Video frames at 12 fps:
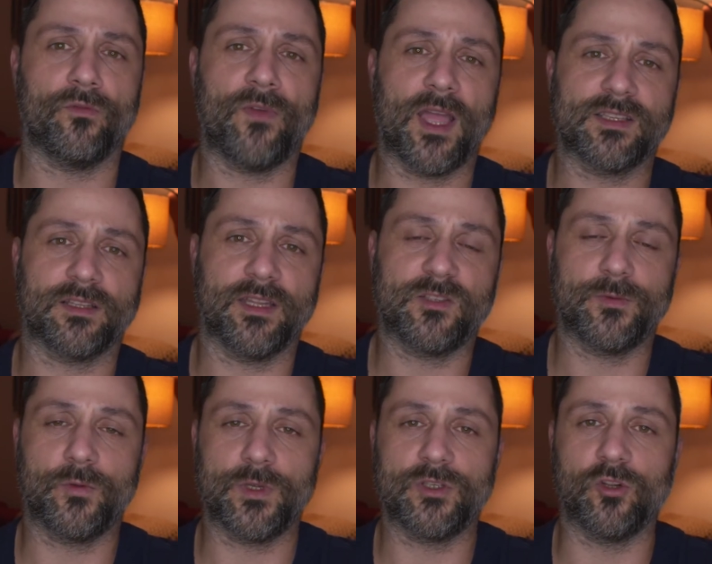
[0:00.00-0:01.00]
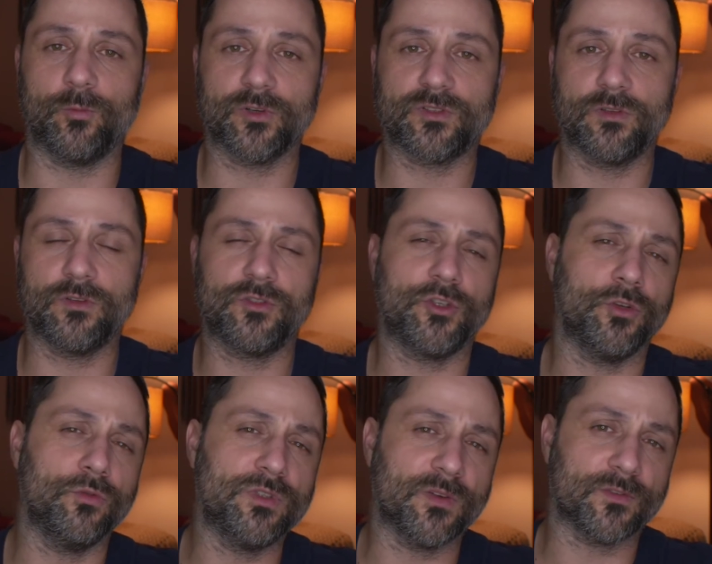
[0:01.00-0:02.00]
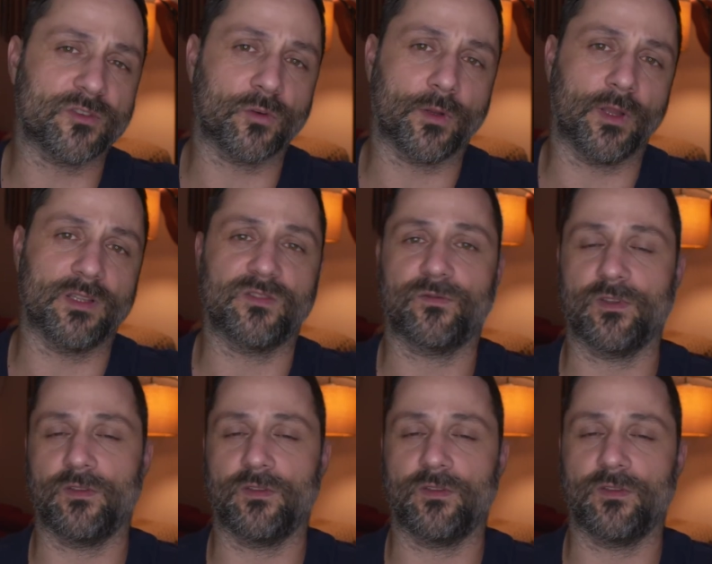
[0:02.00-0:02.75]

of vacillates between two two different storylines.